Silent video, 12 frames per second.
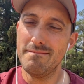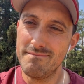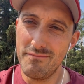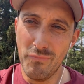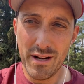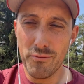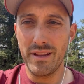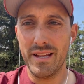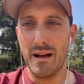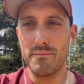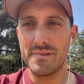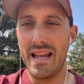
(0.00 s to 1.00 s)
what it really
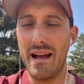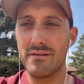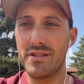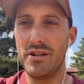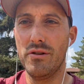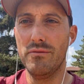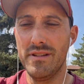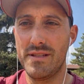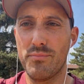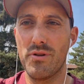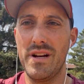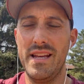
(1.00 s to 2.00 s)
comes down to, it's
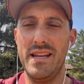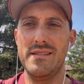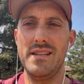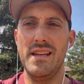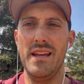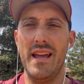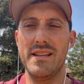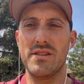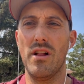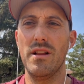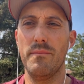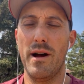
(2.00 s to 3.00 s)
pretty easy. It's
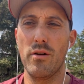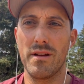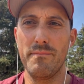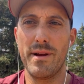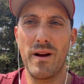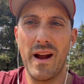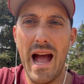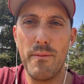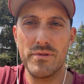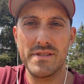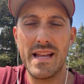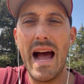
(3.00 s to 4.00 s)
all about comparing
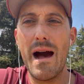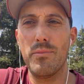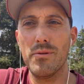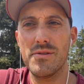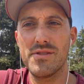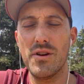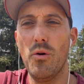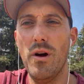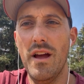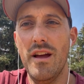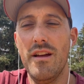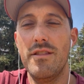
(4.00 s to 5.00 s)
apples to apples. So
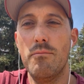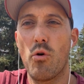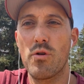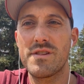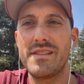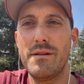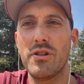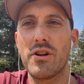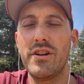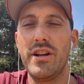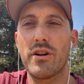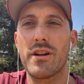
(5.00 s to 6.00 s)
the more similar
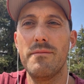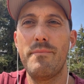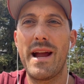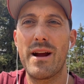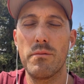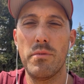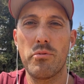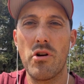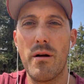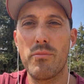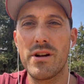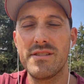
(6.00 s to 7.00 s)
your comparable
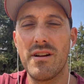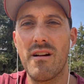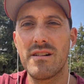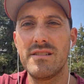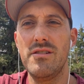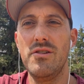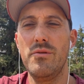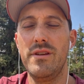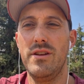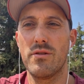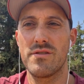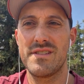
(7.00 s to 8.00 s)
properties are to
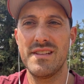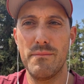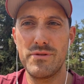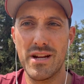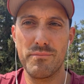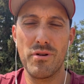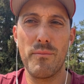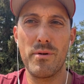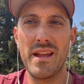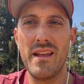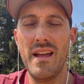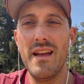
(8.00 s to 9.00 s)
your subject
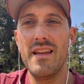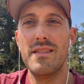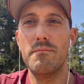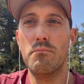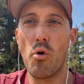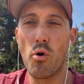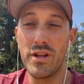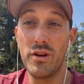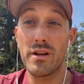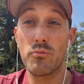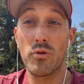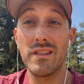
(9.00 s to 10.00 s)
property, the more you
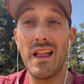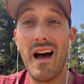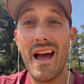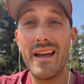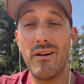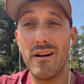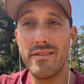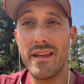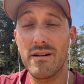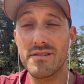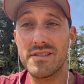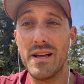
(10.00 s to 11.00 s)
can rely on
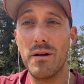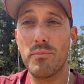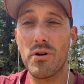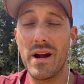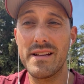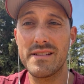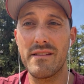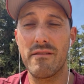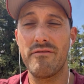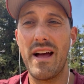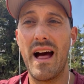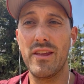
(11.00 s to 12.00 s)
their sale price and their
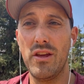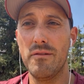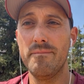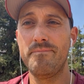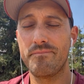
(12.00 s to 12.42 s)
value